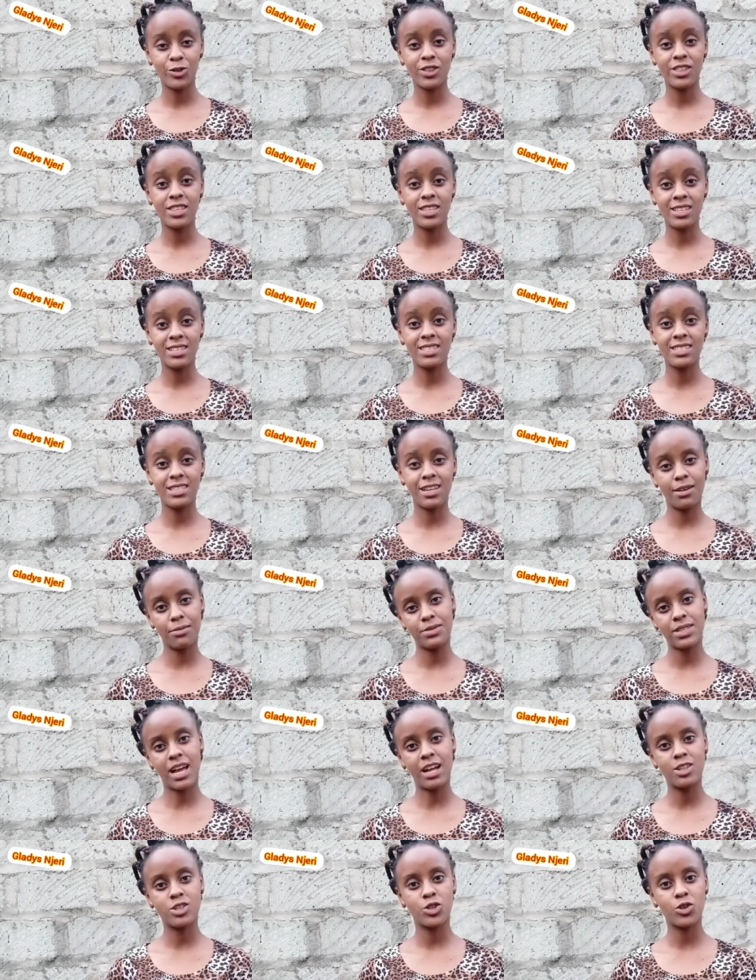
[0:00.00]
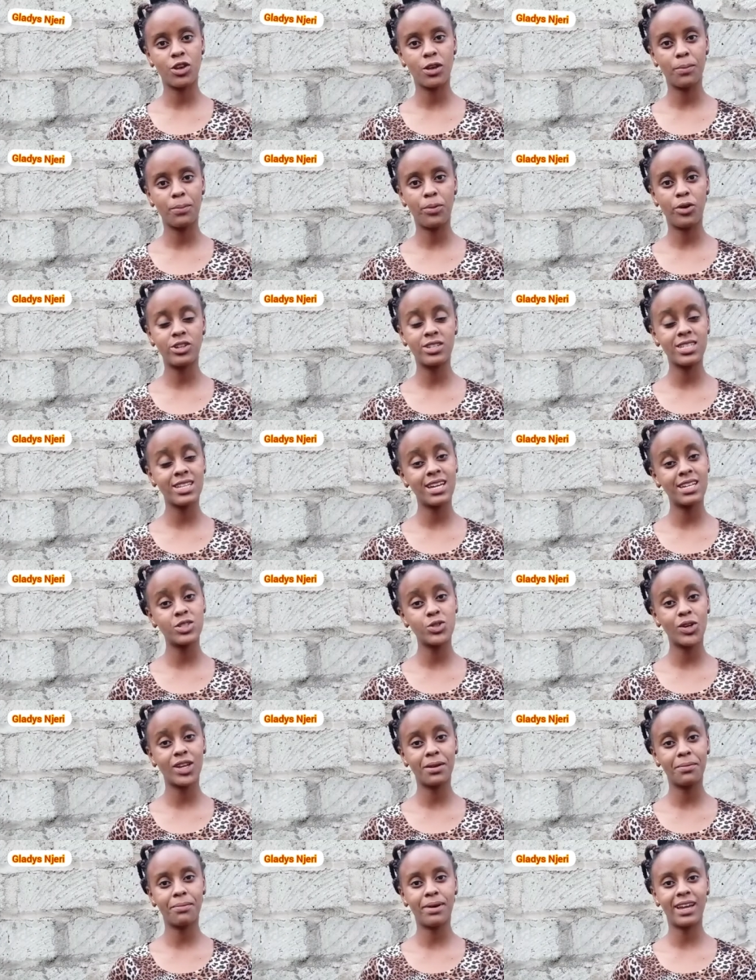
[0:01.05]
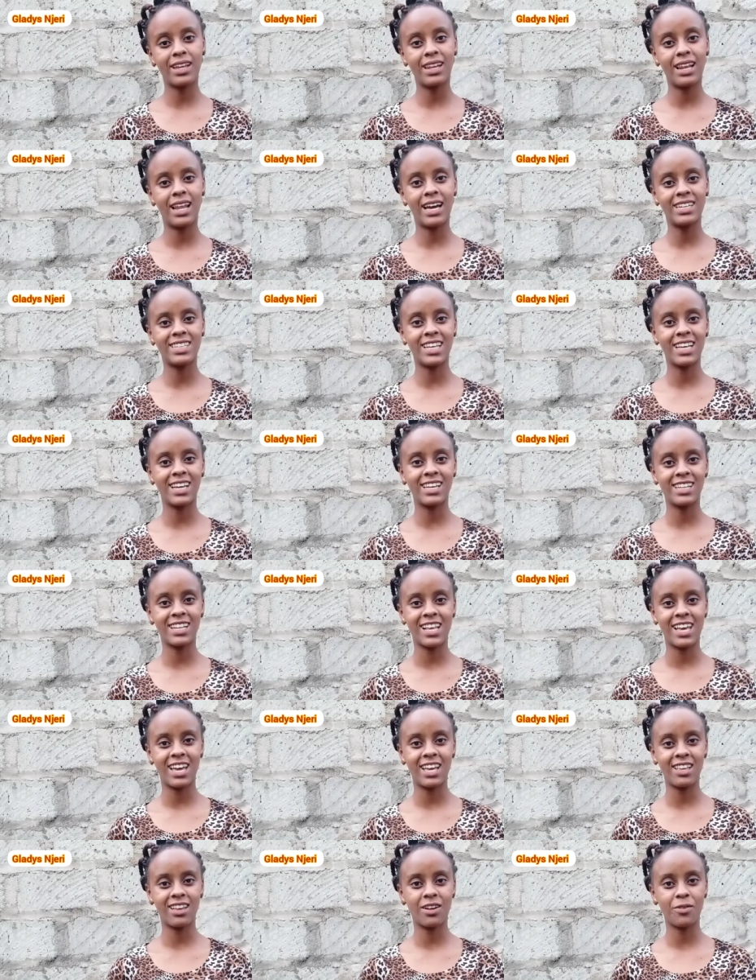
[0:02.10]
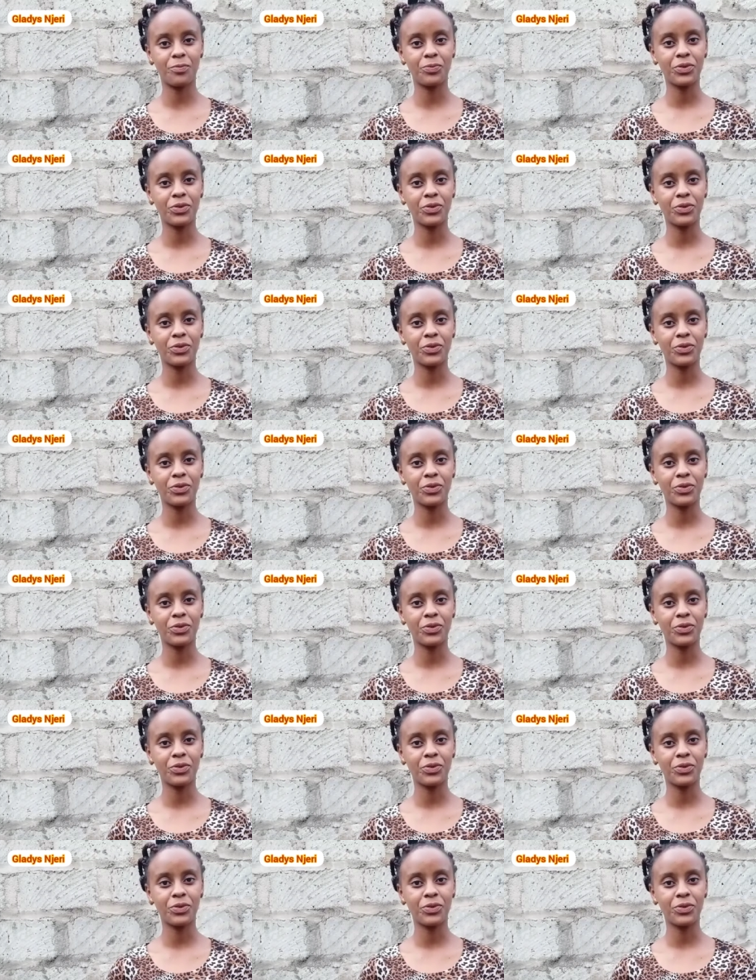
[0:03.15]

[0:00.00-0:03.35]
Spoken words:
These steps are so important when buying land here in Kenya.